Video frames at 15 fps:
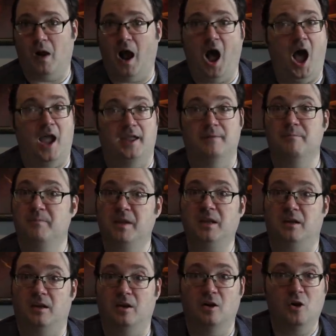I am
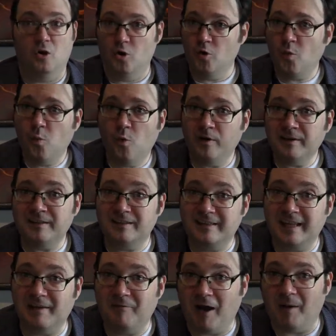me. Who
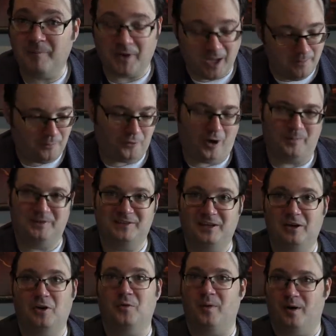wouldn't give up a
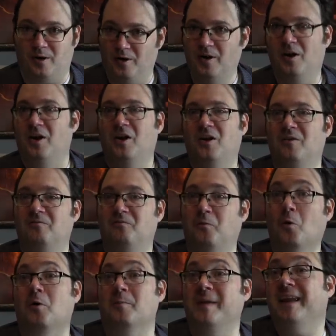promising career
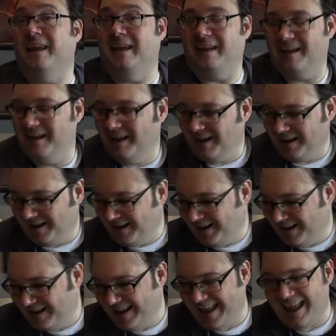for me?
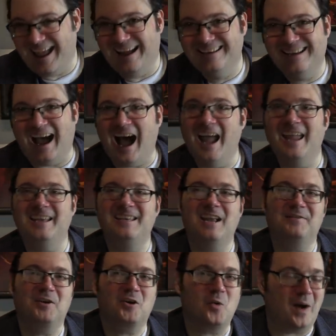Uh, and I had
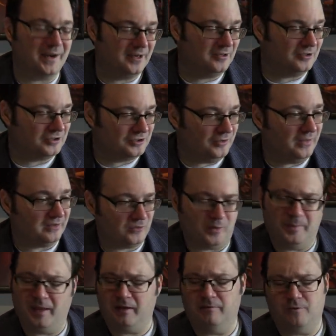never quite understood this, so
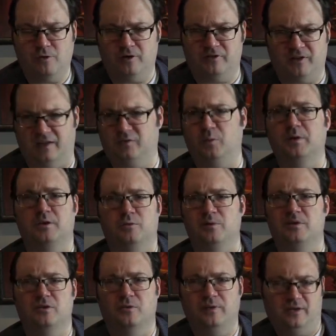I'm like, of course, that's what you
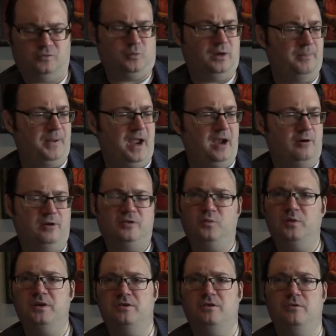would do. That's what a parent
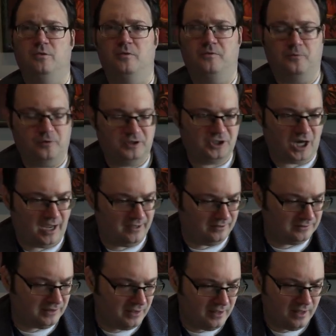would do for a
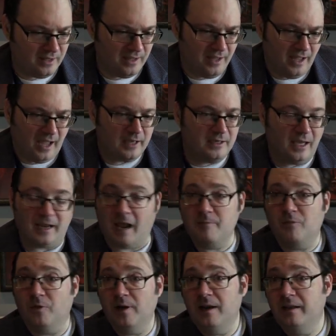child. And yet,
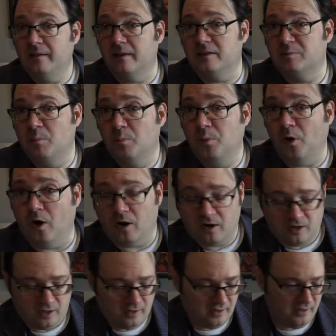I'm reading this book,